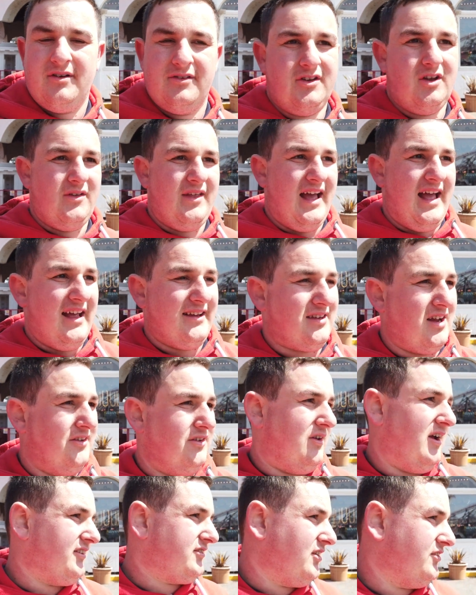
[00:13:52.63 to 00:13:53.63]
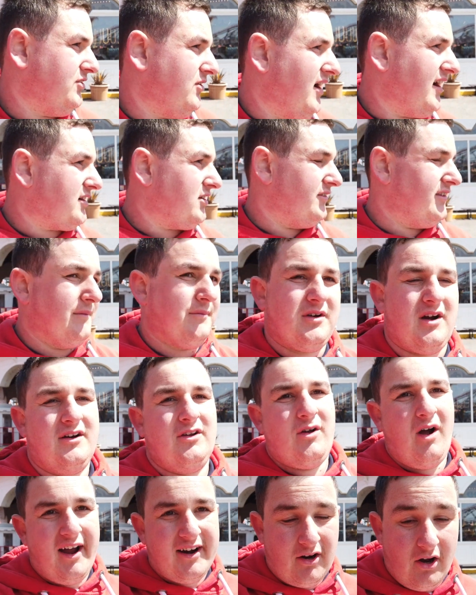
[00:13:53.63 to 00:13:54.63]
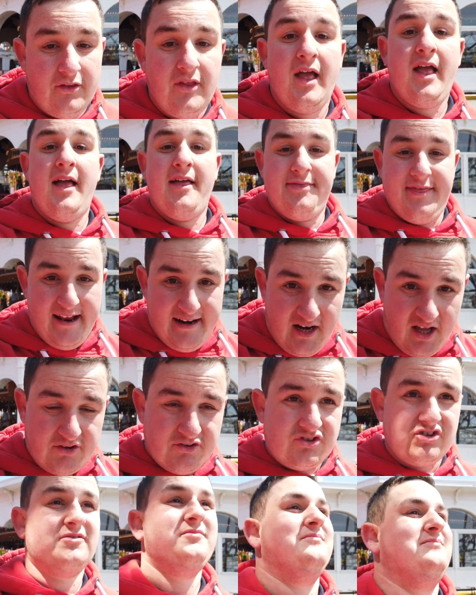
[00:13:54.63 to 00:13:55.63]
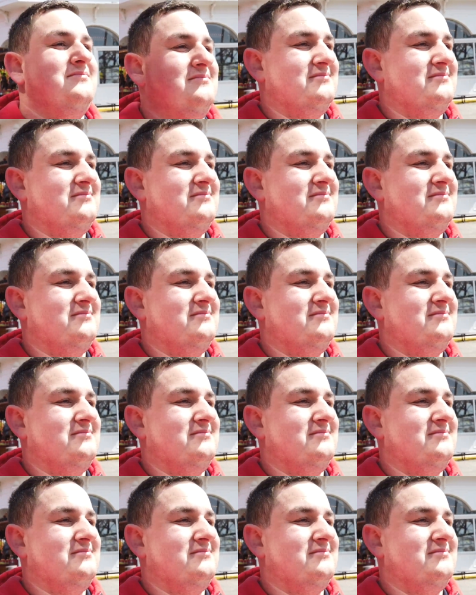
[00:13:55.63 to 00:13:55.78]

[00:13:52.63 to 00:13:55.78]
we'll do that. Let's go do Icon then. We're going to do Icon, then lunch.